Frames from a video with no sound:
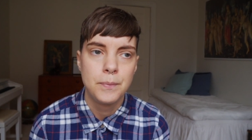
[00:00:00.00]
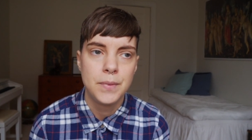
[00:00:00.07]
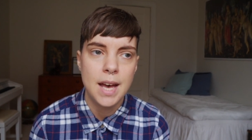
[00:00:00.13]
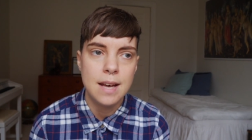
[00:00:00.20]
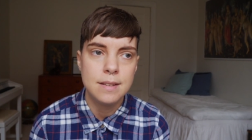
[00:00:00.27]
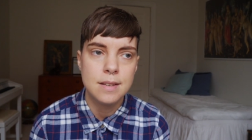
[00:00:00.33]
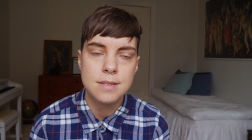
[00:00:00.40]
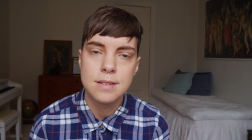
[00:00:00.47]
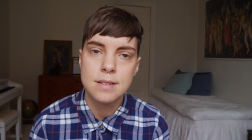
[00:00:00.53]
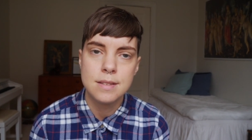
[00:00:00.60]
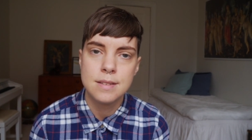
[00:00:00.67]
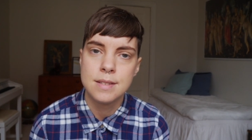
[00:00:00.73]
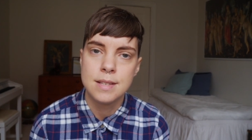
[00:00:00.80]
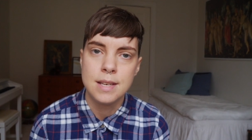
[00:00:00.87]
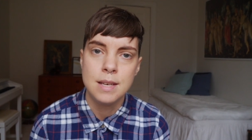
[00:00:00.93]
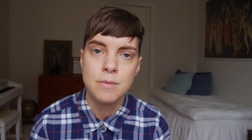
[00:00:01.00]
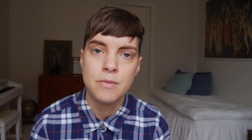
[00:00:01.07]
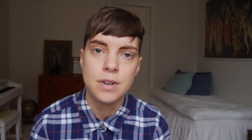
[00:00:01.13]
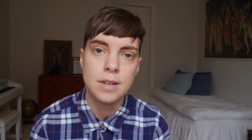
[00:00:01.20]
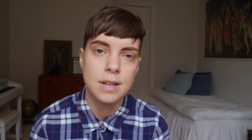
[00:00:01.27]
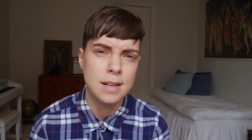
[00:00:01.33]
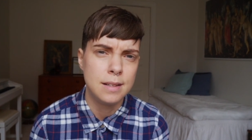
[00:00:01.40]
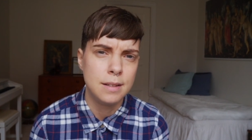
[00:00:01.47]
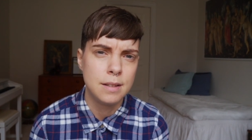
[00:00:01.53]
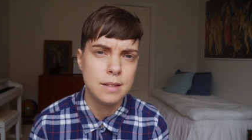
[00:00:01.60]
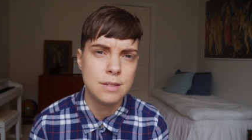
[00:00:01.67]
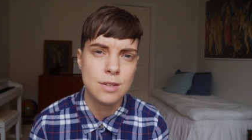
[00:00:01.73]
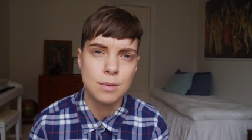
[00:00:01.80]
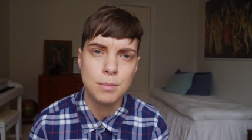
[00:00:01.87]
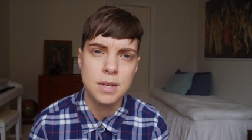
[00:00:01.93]
that doesn't seem very
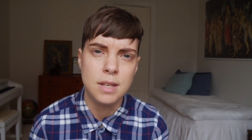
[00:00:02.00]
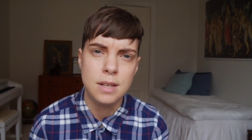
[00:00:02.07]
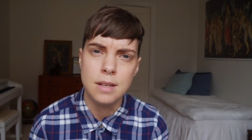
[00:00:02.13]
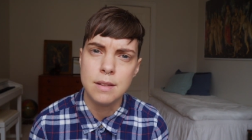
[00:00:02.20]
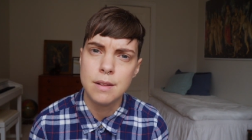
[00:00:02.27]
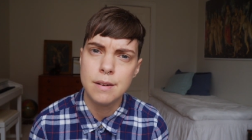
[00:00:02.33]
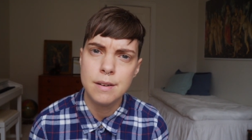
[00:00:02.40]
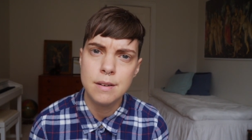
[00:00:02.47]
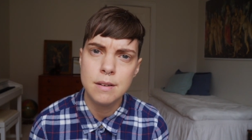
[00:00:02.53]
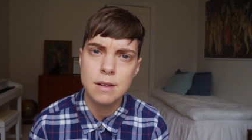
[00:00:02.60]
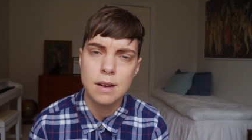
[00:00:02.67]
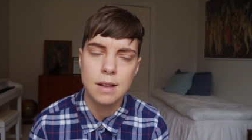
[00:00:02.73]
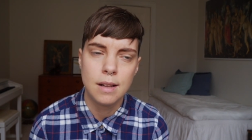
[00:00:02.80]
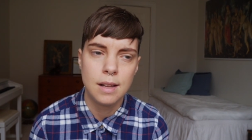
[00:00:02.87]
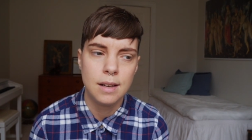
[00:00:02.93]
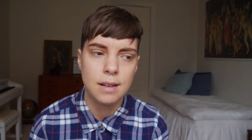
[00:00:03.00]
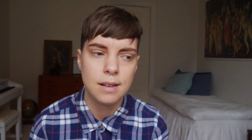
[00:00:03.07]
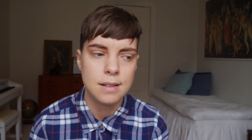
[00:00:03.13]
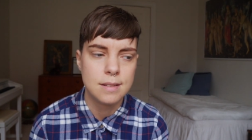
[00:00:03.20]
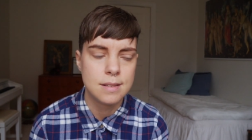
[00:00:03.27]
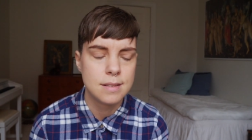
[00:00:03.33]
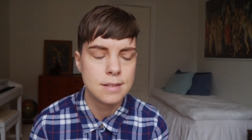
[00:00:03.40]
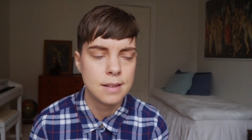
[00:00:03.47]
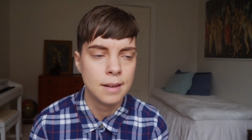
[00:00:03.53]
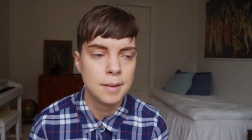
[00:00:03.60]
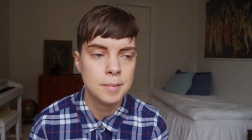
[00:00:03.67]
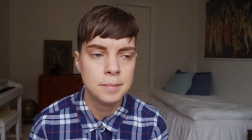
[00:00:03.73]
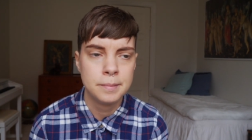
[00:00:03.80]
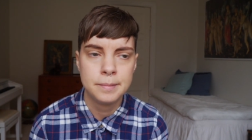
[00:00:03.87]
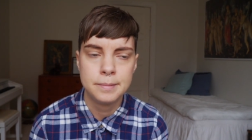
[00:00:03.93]
healthy to me either. Like it's.
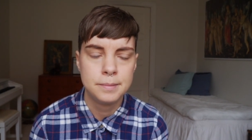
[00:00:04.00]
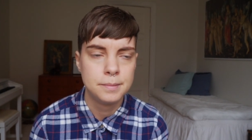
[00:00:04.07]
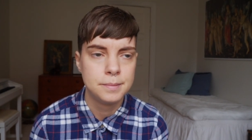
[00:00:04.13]
Um,